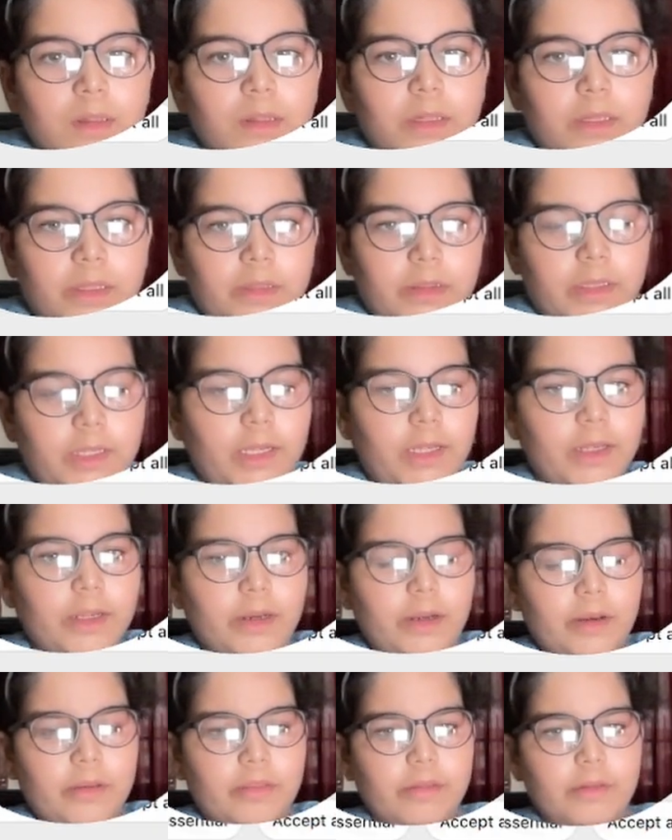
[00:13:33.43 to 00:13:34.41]
See,
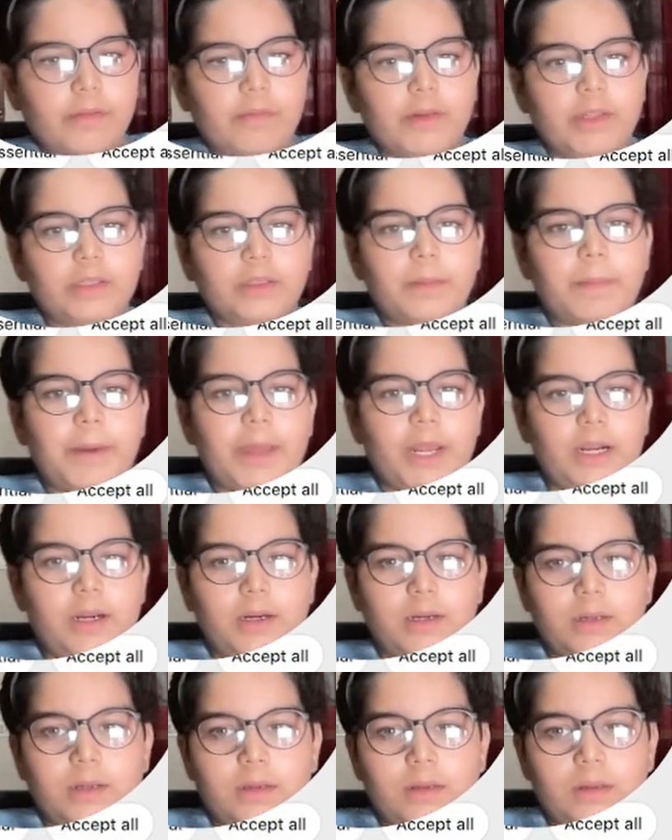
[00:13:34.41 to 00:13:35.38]
it's giving the para.
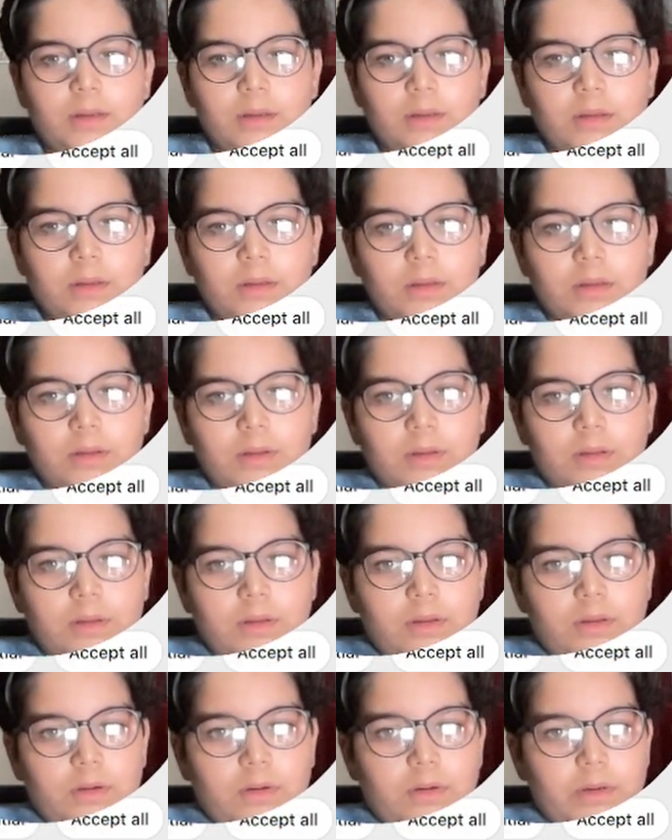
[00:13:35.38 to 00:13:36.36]

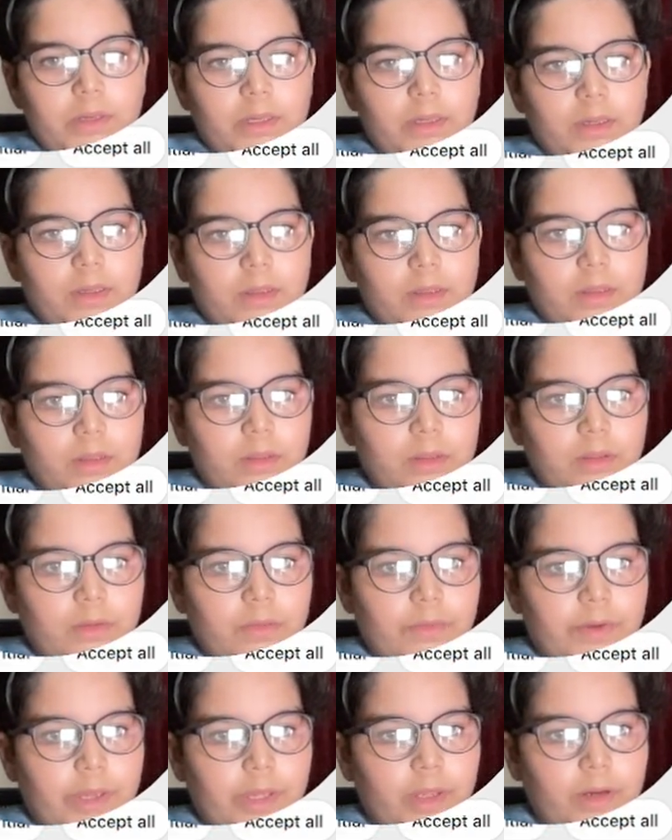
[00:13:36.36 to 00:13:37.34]
Okay,
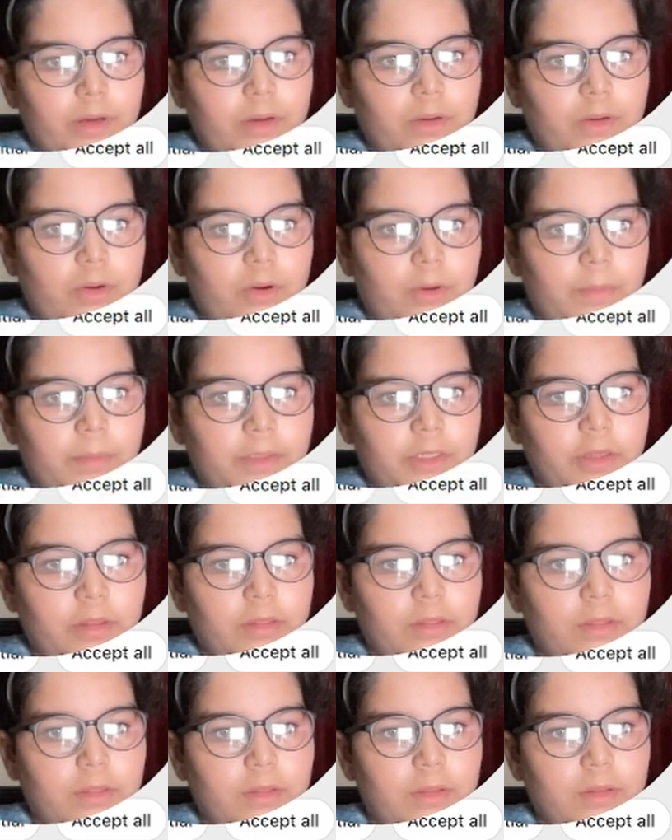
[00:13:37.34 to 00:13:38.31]
you can copy
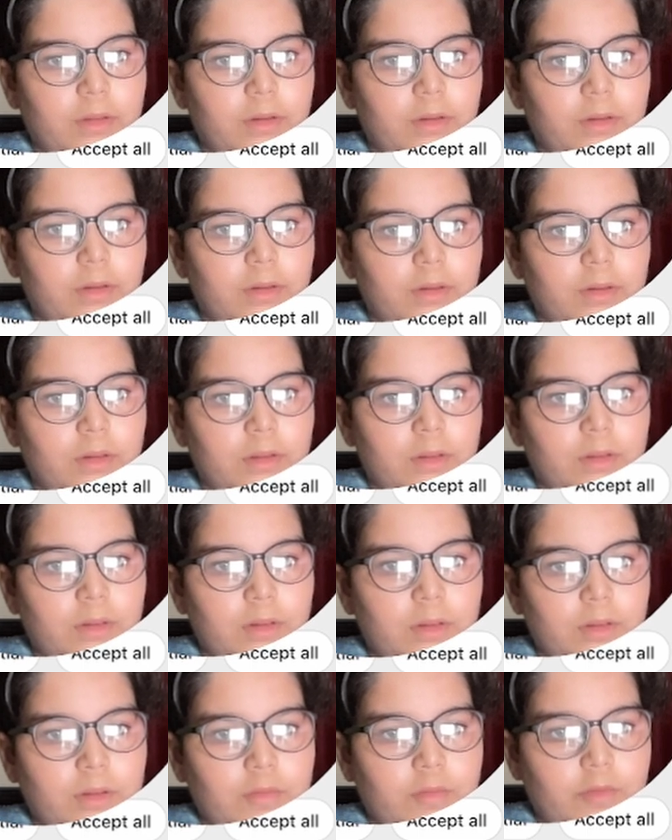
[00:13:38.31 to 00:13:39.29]
this
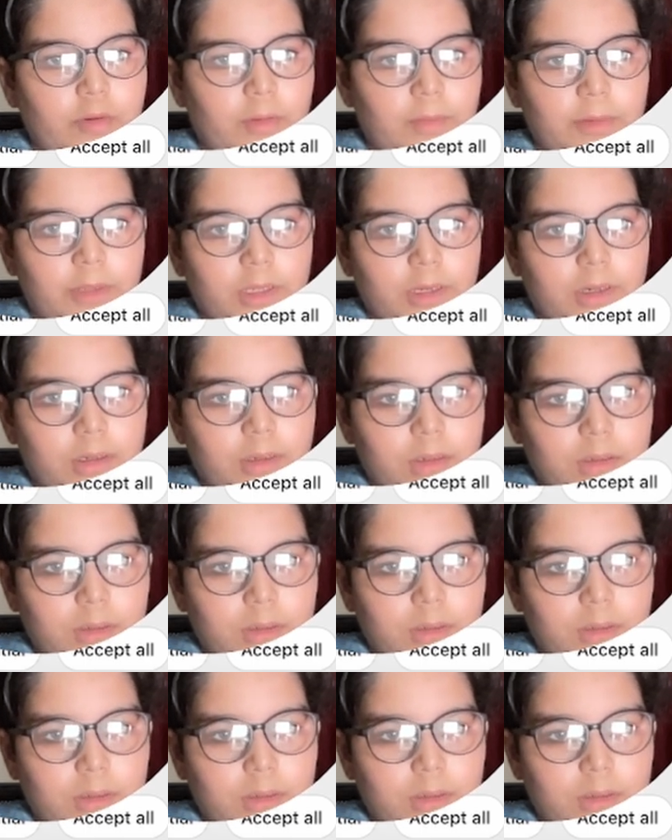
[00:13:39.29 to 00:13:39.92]
from here.